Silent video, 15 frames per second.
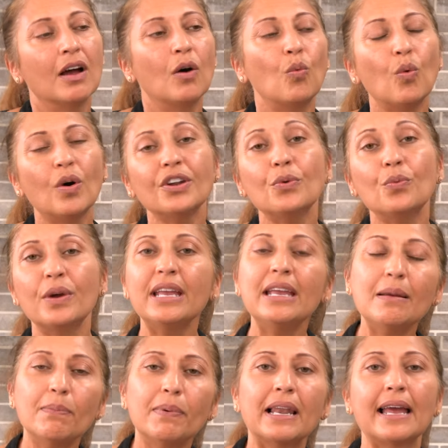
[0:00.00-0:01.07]
What are
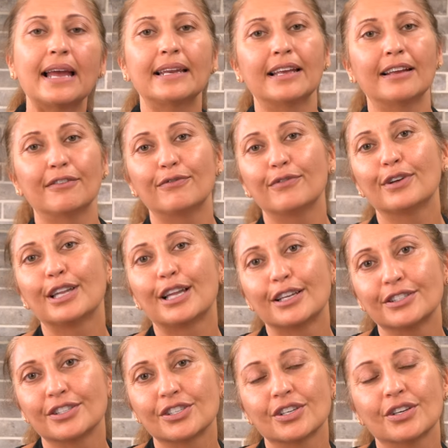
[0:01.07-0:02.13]
we planning for
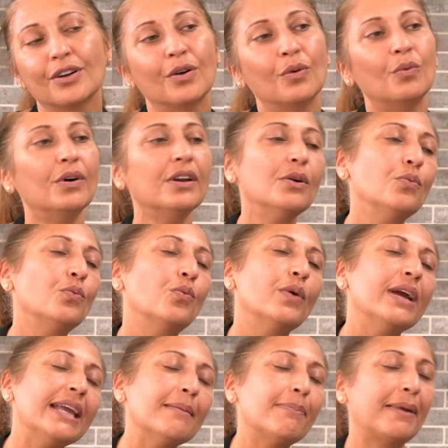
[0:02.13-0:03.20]
lunch? What are
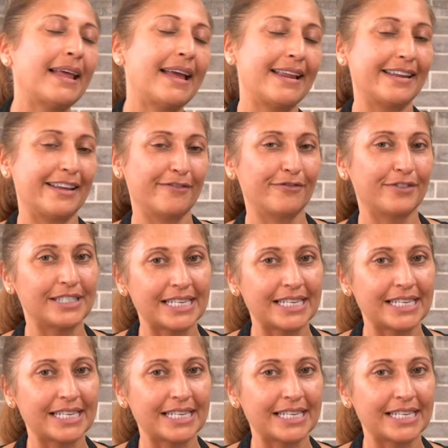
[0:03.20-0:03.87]
we planning for